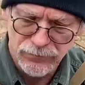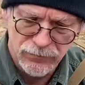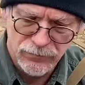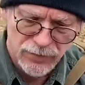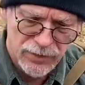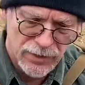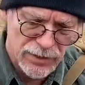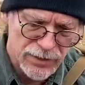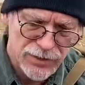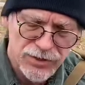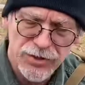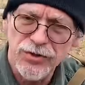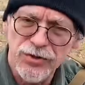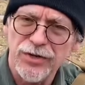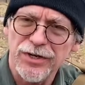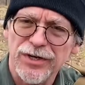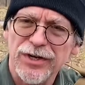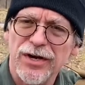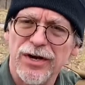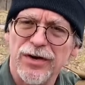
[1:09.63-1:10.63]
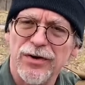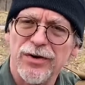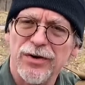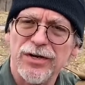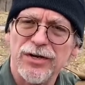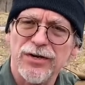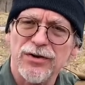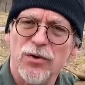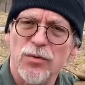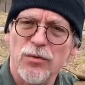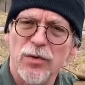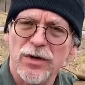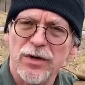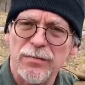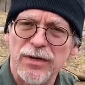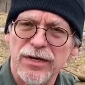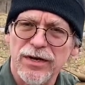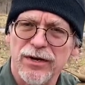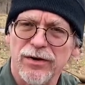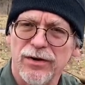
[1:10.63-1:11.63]
Easier to carry. You don't want to
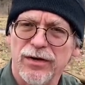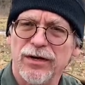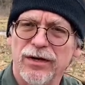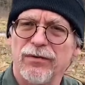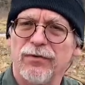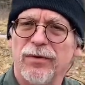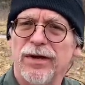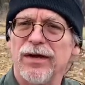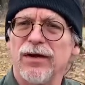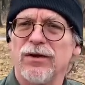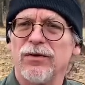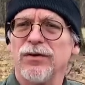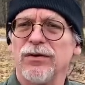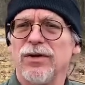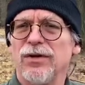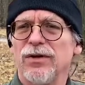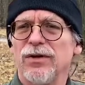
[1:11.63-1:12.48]
be carrying around